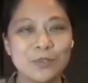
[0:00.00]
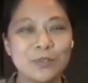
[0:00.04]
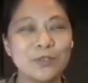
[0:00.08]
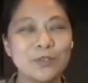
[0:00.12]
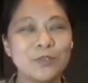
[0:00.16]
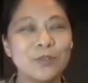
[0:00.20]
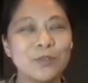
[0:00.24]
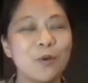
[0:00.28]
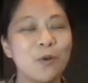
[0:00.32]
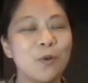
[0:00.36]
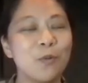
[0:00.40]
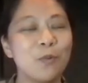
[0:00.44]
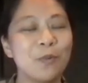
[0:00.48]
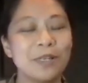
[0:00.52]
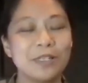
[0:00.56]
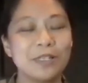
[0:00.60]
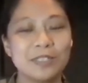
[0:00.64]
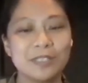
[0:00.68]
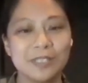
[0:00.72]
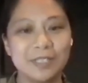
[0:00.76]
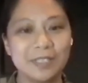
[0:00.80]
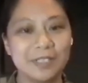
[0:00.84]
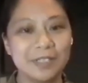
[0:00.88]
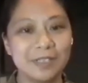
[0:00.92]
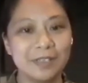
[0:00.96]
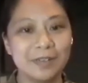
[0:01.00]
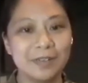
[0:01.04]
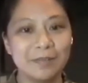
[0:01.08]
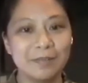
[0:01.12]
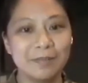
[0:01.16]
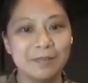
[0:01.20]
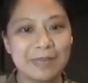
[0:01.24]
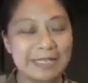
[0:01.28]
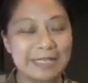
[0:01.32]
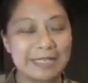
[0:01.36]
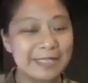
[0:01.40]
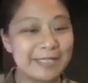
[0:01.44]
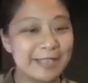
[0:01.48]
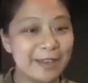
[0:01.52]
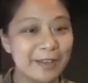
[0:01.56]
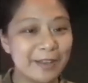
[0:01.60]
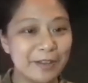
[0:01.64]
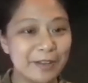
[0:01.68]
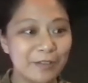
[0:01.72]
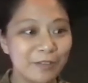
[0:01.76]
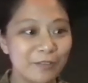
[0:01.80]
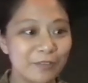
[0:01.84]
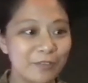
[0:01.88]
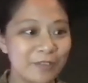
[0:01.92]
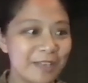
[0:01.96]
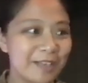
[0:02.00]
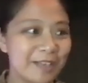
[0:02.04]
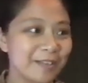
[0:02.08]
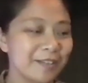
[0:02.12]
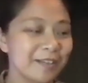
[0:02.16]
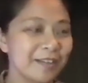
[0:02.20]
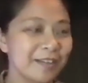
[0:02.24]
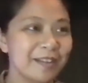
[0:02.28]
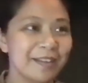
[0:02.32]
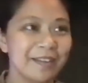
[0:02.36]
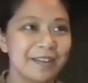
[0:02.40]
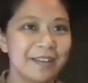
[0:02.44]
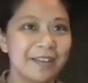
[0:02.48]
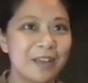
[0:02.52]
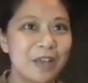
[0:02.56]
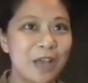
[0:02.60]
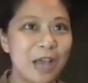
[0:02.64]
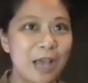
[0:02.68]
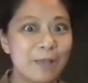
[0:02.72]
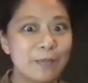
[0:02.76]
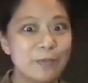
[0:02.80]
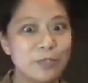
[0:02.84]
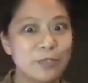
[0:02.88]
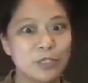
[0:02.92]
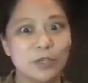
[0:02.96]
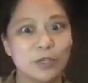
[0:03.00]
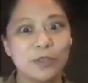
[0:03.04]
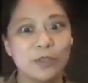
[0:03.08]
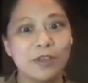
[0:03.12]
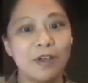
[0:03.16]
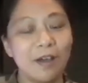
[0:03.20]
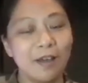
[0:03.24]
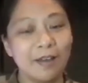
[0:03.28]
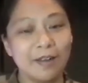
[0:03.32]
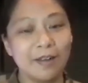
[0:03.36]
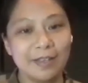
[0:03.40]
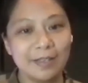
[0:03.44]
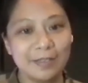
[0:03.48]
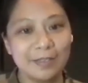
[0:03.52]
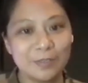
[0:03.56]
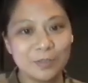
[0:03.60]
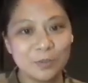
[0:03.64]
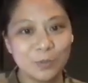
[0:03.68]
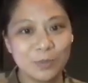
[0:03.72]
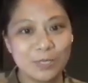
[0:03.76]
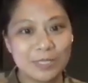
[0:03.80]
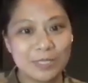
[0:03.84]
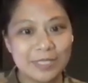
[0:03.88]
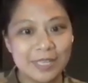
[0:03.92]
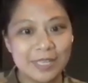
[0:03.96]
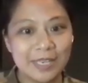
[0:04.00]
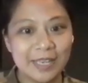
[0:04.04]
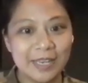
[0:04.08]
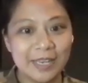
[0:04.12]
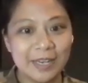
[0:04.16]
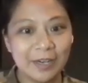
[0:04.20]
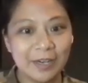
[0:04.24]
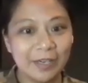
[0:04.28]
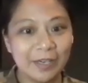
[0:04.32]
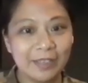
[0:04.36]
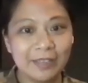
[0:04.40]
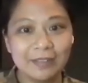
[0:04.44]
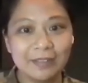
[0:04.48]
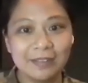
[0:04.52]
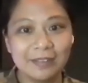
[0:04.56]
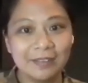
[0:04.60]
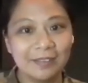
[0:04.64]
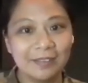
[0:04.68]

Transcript: was so much needed myself, and I'm sure the audience once they hear it.